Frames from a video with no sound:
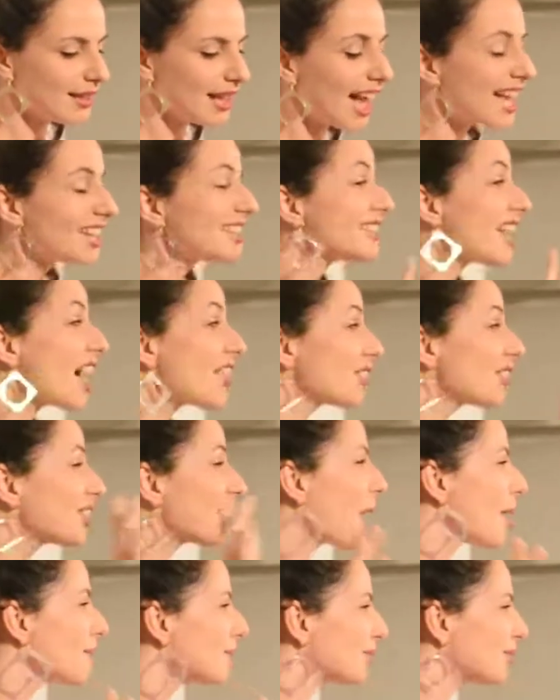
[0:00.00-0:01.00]
Another
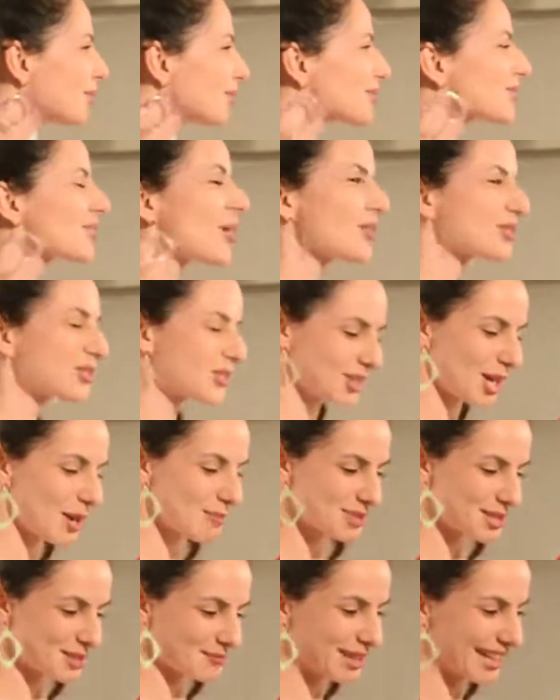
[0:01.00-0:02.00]
couple sauntered
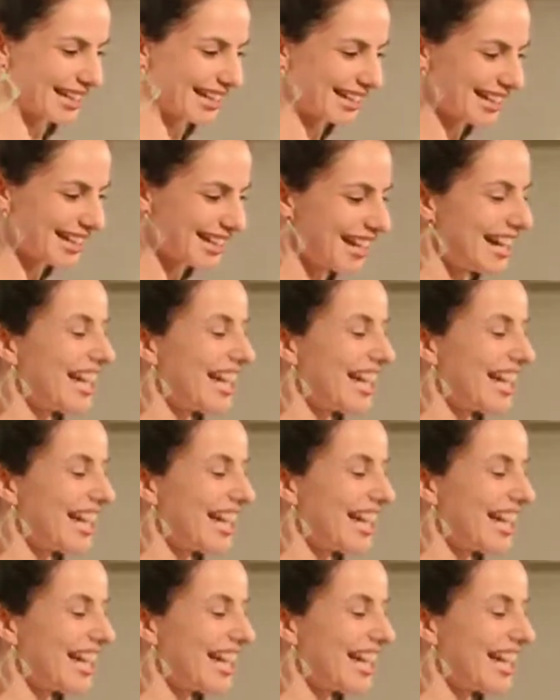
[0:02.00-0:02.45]
up to me.